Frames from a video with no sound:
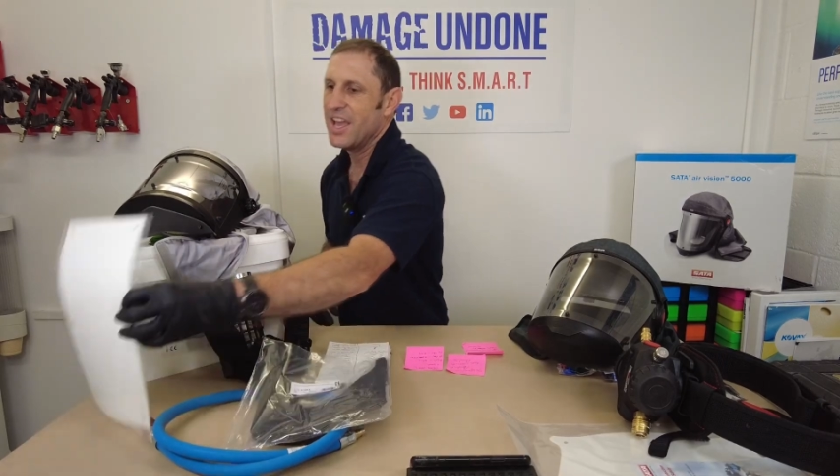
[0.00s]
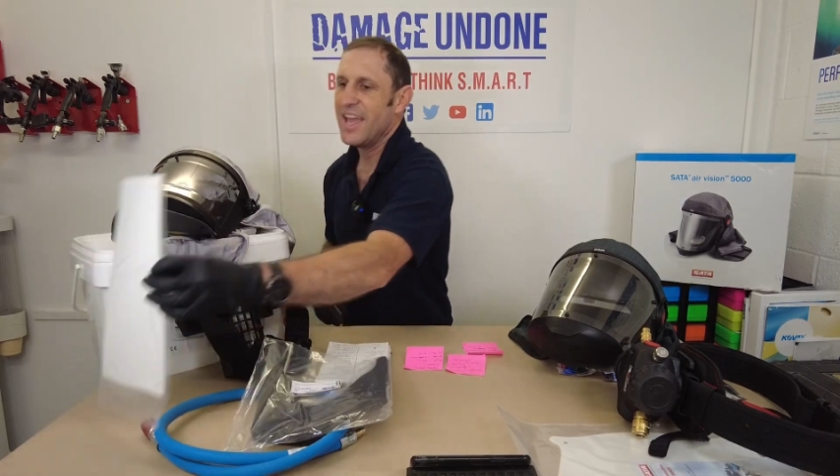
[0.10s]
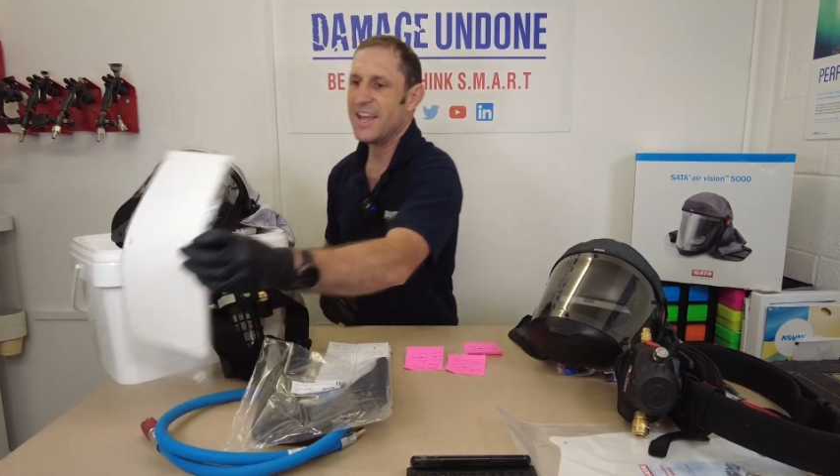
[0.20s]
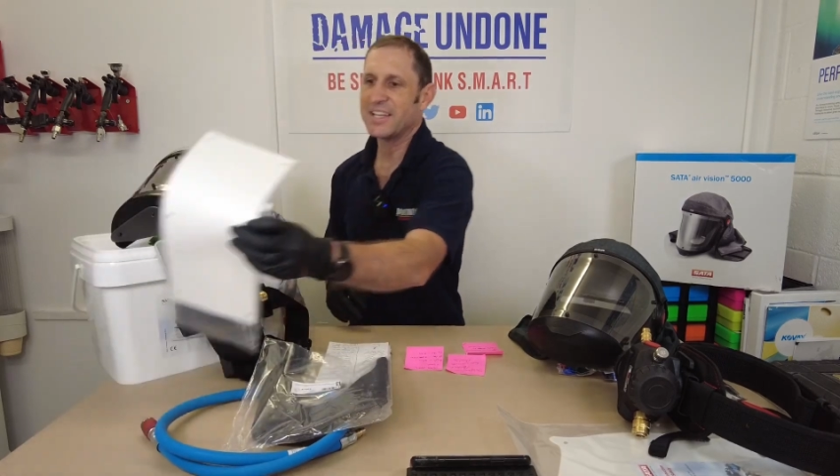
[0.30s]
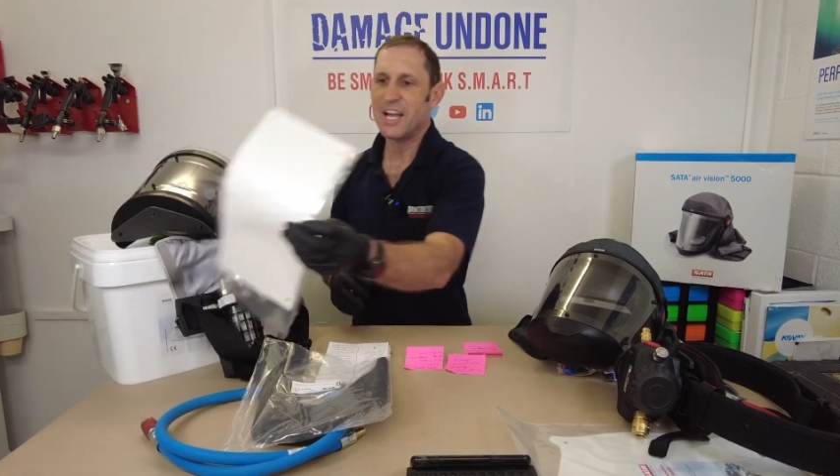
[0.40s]

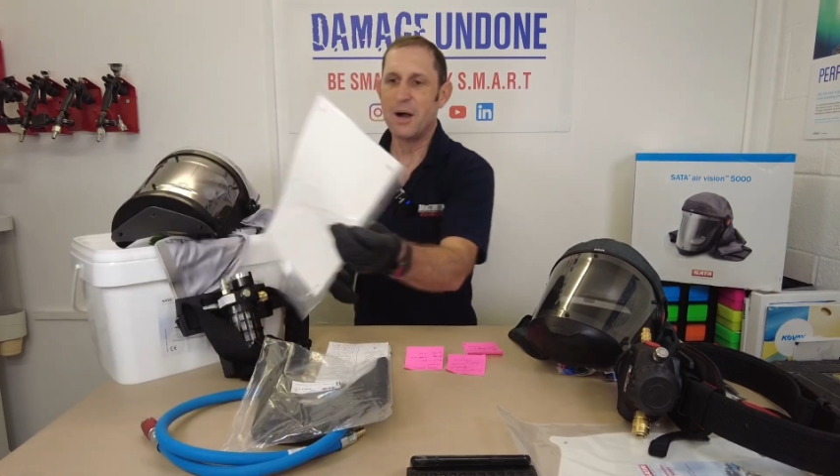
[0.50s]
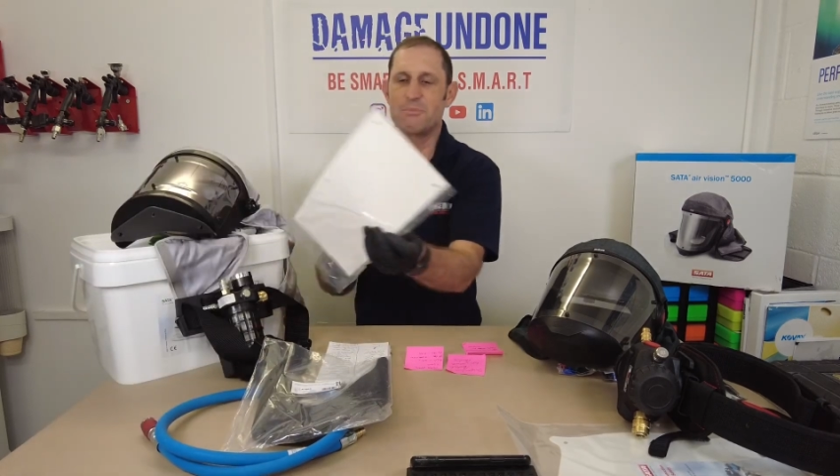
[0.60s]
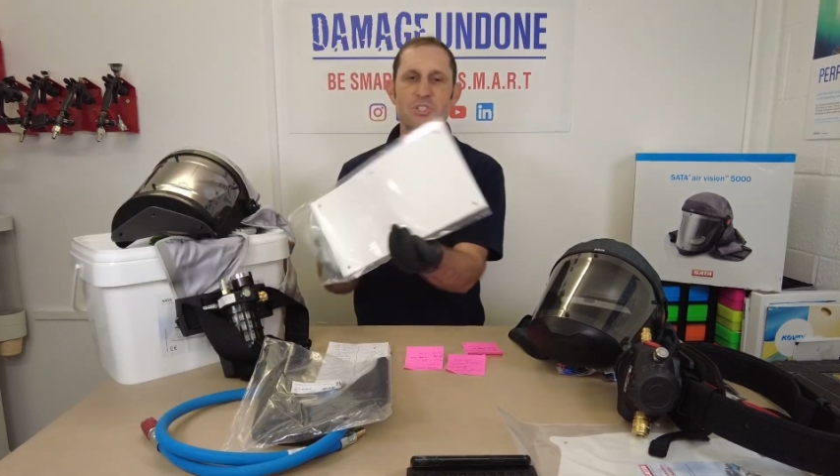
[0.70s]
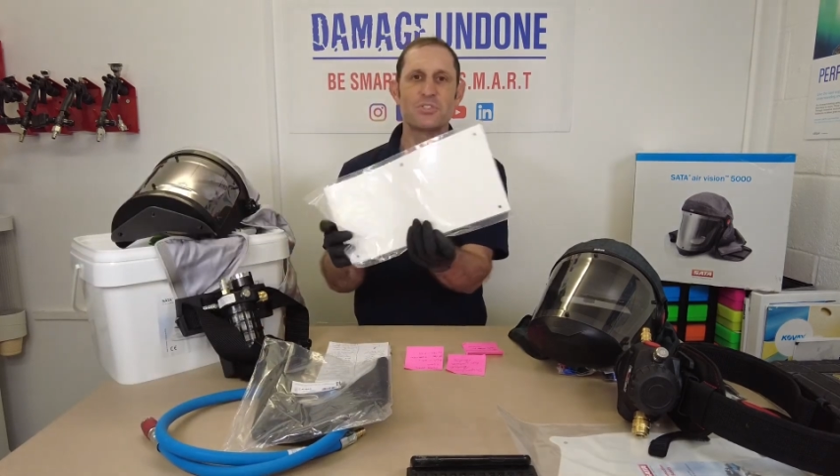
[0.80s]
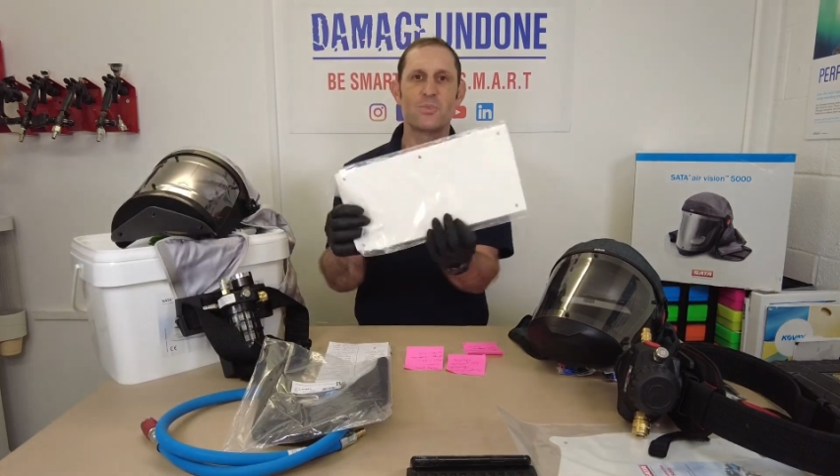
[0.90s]
It
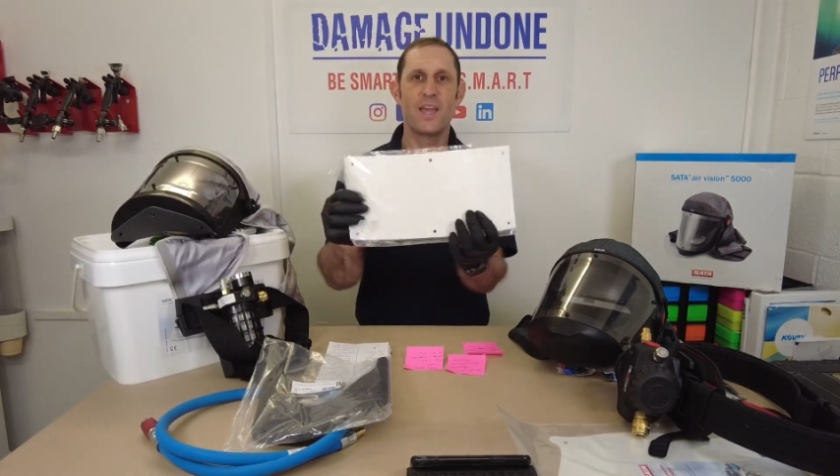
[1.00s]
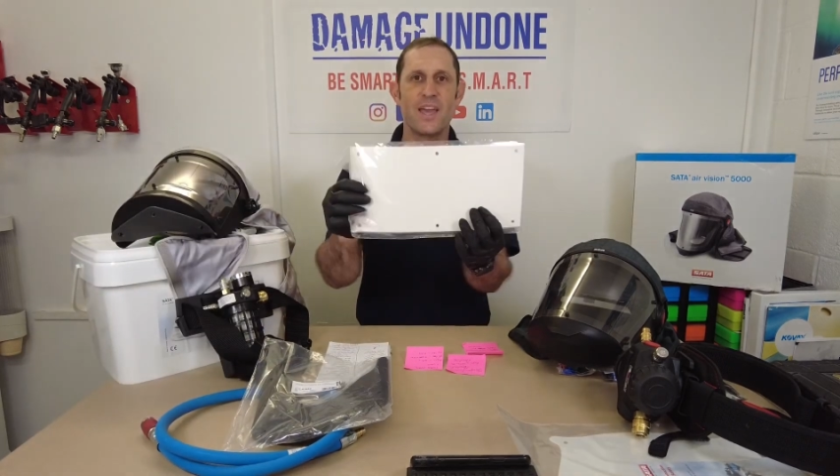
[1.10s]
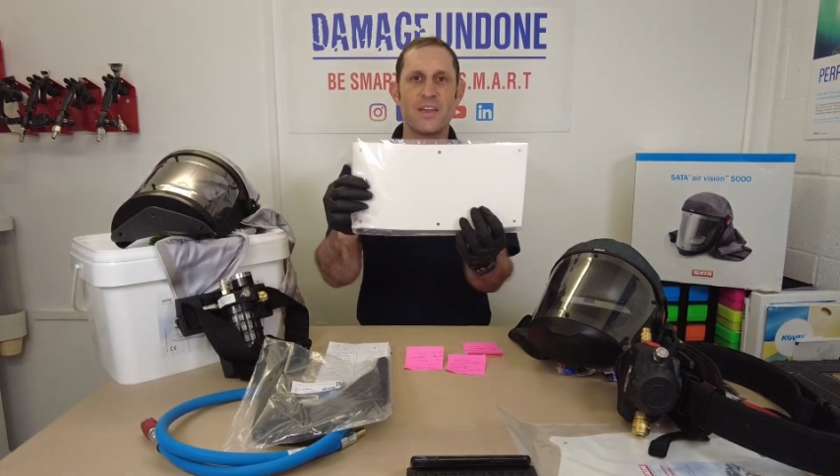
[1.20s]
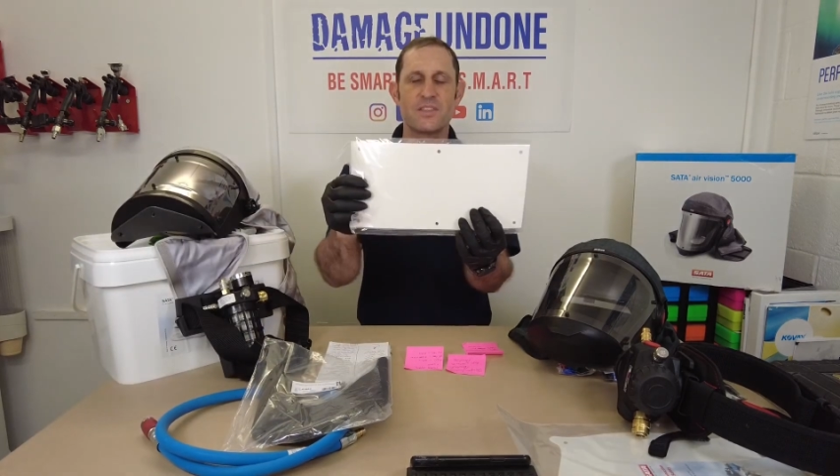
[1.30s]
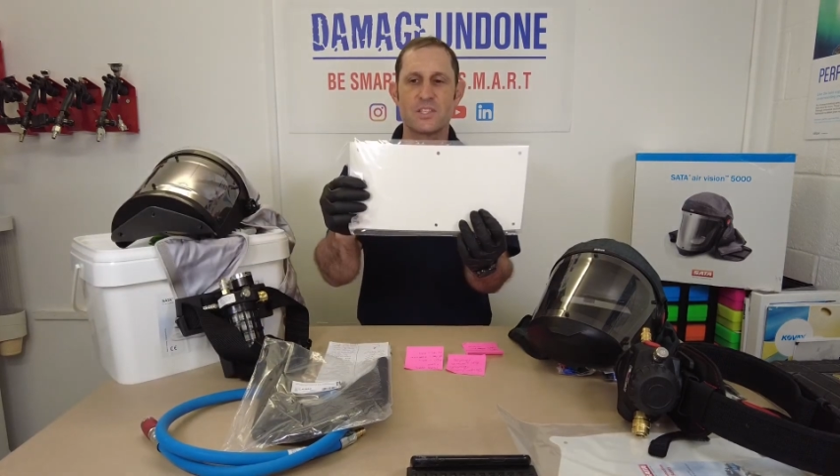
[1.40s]
comes
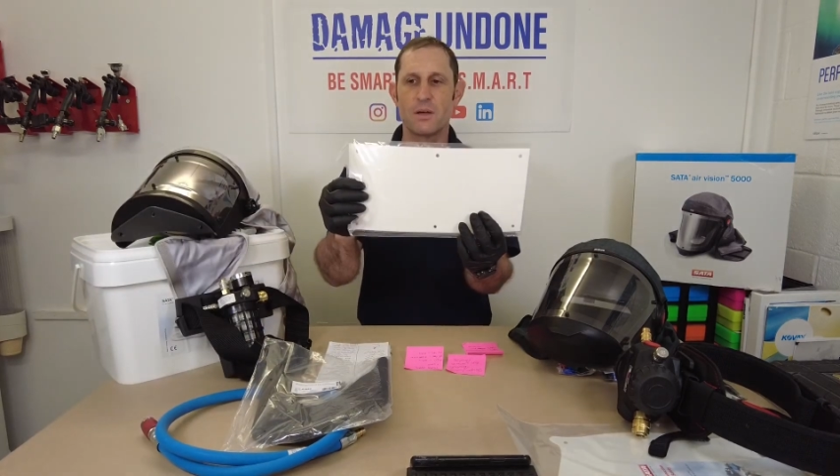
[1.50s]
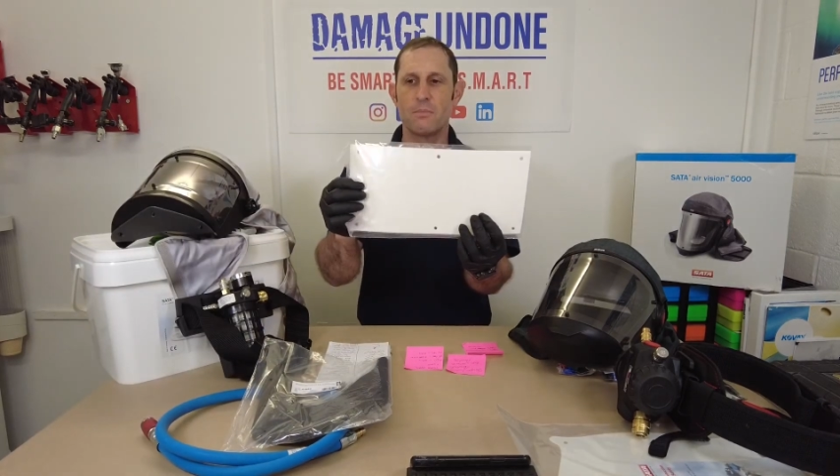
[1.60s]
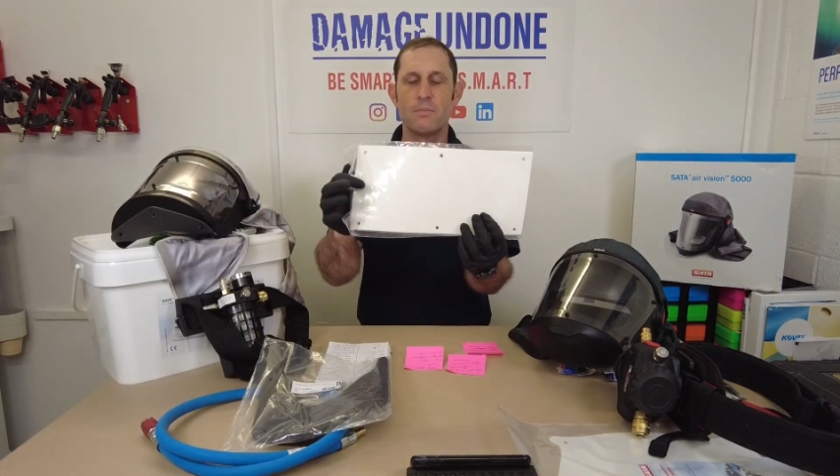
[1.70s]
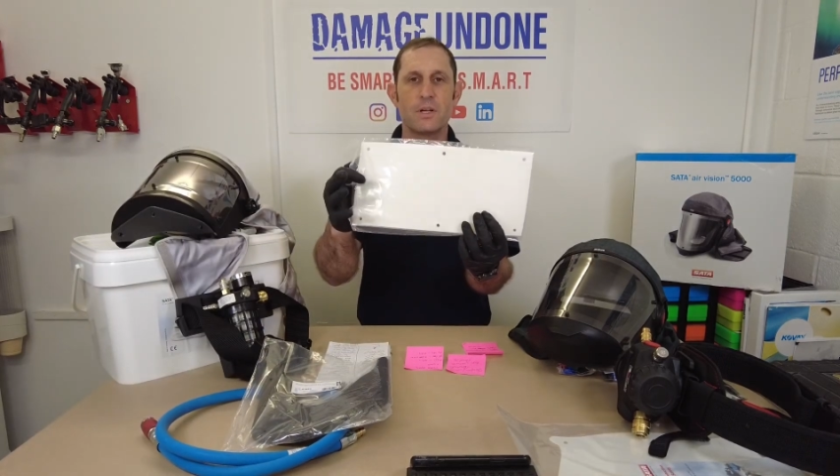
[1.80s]
with some